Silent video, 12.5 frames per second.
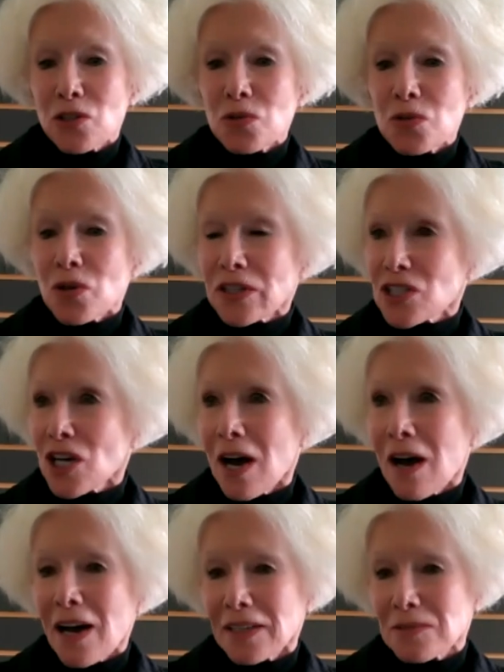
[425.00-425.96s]
New York
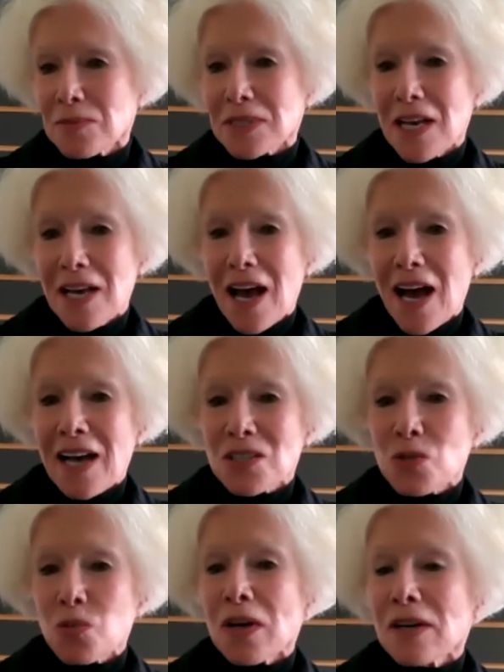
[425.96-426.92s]
Times
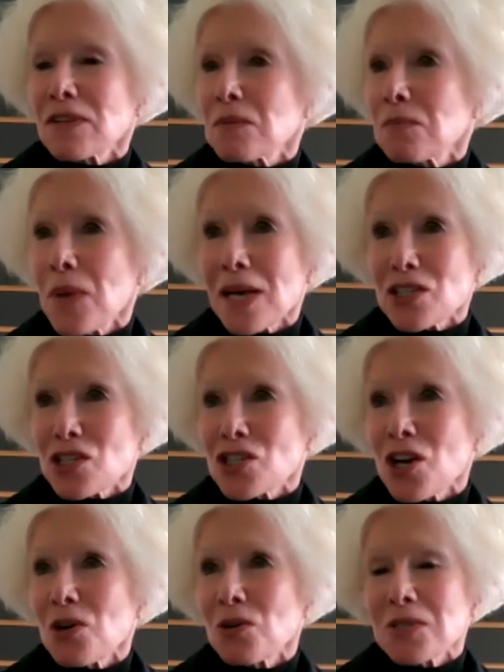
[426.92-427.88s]
as one of the best
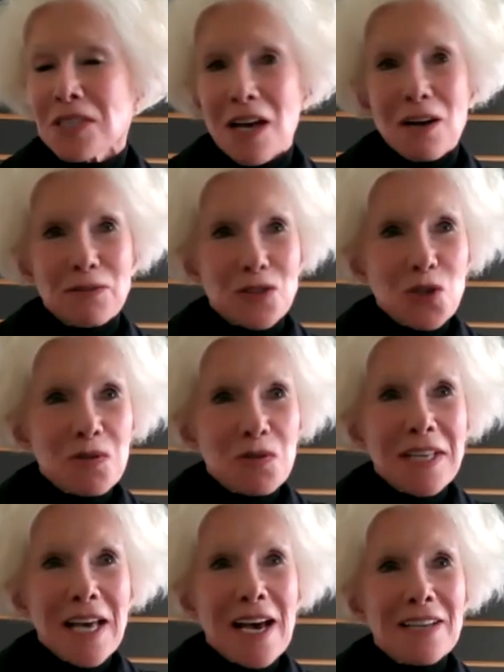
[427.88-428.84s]
shows of
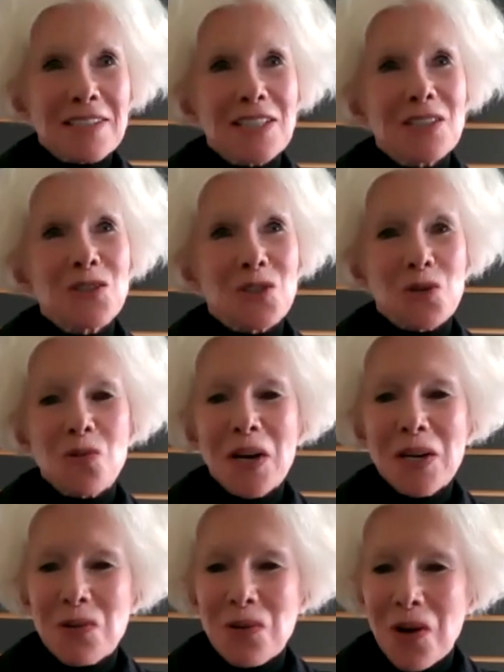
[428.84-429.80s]

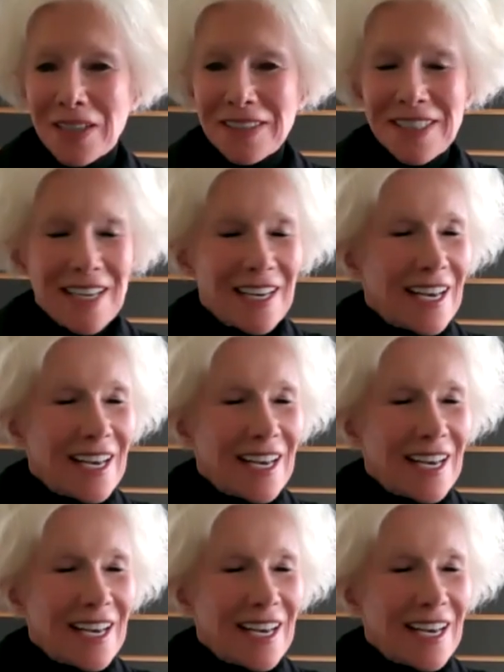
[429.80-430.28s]
2021.